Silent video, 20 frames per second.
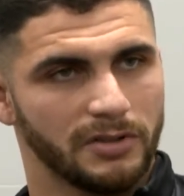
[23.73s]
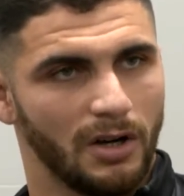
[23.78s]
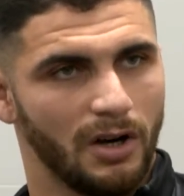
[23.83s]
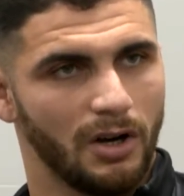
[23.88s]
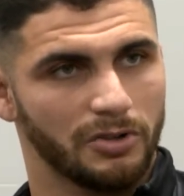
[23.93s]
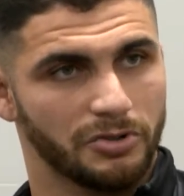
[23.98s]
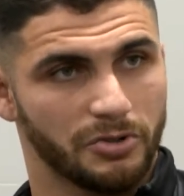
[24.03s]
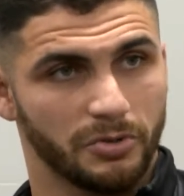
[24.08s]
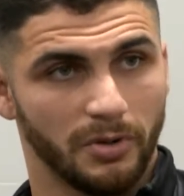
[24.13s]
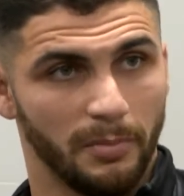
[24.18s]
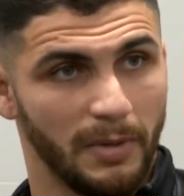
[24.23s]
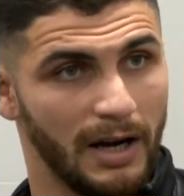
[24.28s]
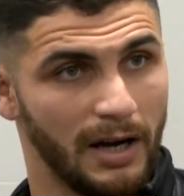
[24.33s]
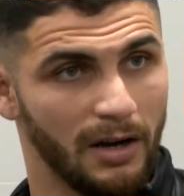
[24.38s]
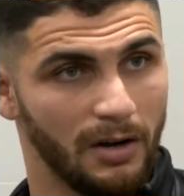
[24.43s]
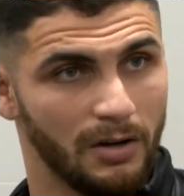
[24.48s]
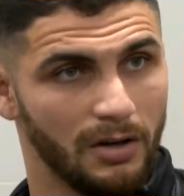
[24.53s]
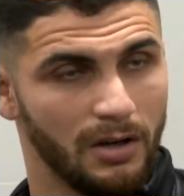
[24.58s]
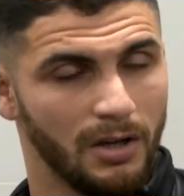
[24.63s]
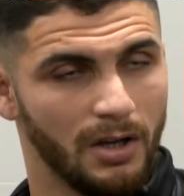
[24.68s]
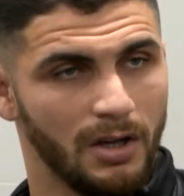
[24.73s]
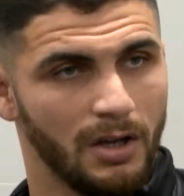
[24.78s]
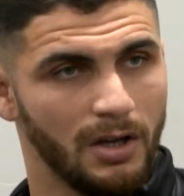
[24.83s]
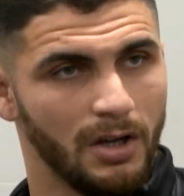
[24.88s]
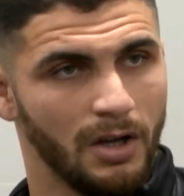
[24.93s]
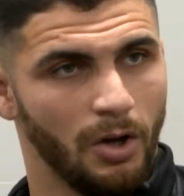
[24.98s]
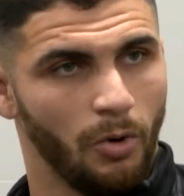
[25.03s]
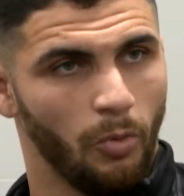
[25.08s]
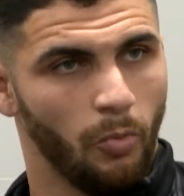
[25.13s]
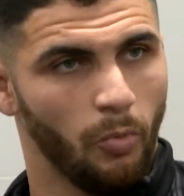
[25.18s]
to ask you about
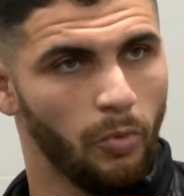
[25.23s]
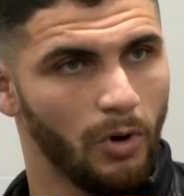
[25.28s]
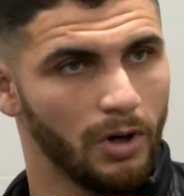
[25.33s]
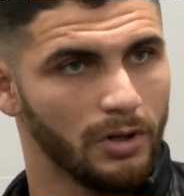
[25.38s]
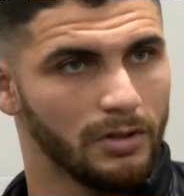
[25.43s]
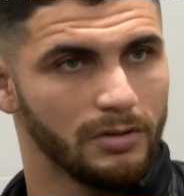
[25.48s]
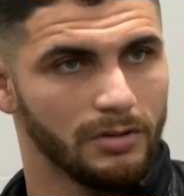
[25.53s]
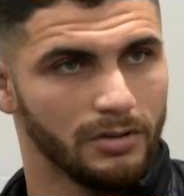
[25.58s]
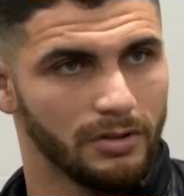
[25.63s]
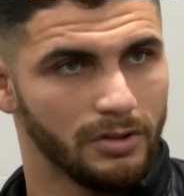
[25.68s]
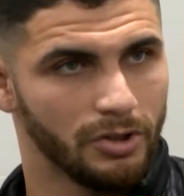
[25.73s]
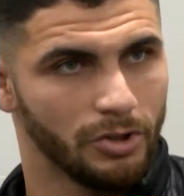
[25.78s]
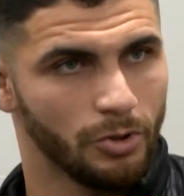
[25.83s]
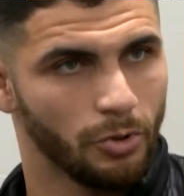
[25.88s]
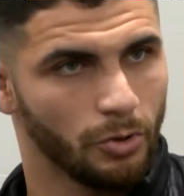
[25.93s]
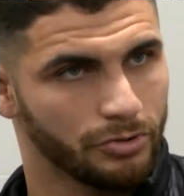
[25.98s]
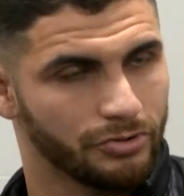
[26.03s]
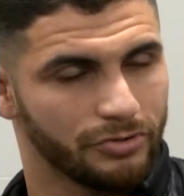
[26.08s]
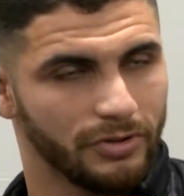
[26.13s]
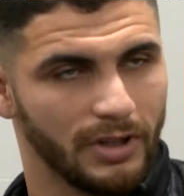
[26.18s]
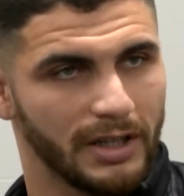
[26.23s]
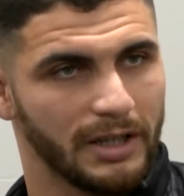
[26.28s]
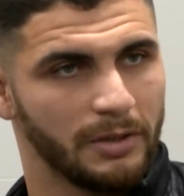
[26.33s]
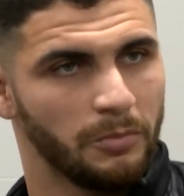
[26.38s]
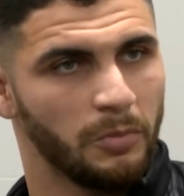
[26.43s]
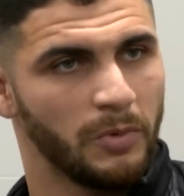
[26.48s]
what you're struggling